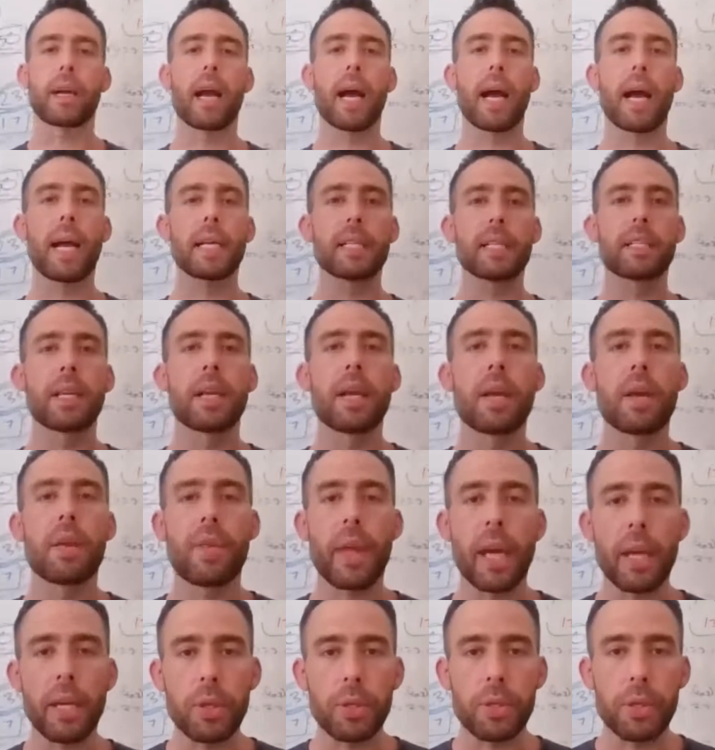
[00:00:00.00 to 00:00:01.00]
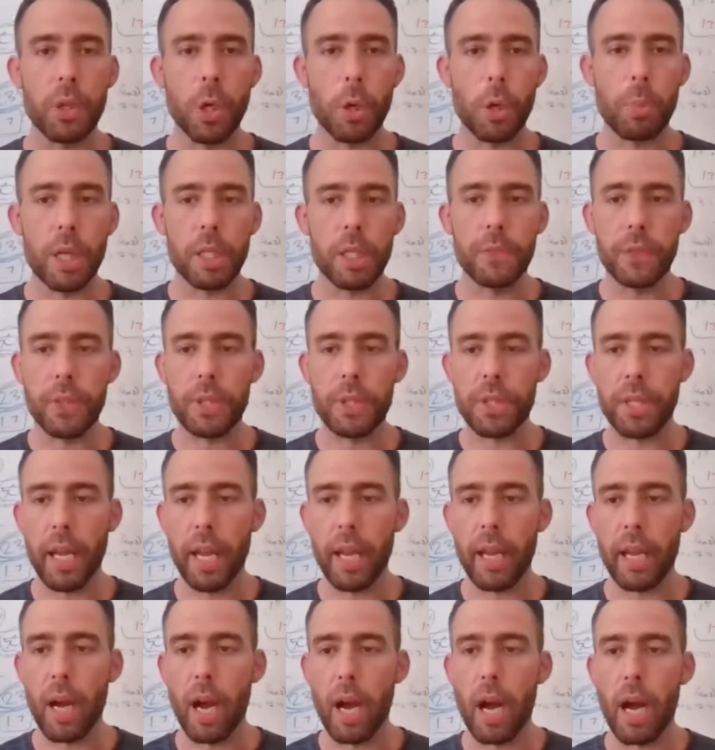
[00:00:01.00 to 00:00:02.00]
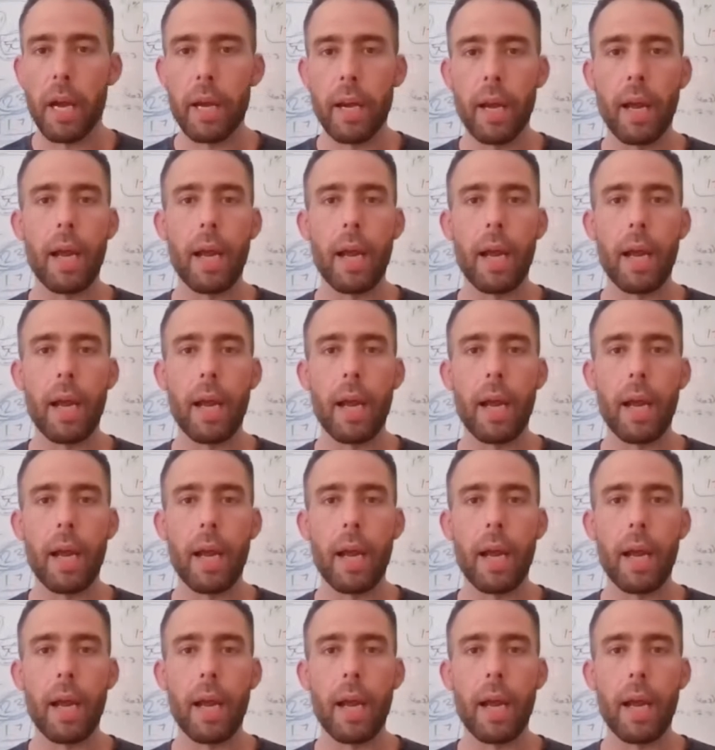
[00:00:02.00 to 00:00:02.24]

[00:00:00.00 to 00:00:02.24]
Guys, thank you so much for staying on.